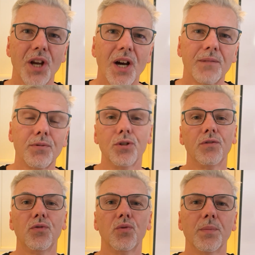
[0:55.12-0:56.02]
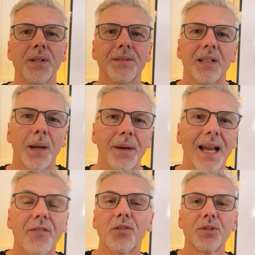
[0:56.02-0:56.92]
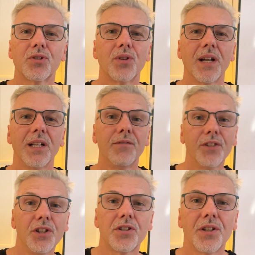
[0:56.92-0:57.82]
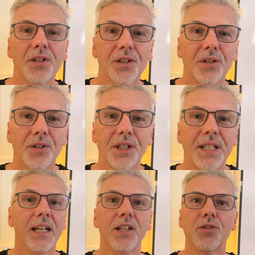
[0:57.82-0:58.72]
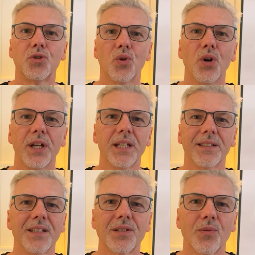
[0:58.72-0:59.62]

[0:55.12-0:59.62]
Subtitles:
young, beautiful woman coming out from Australia, finished her degree and enjoying this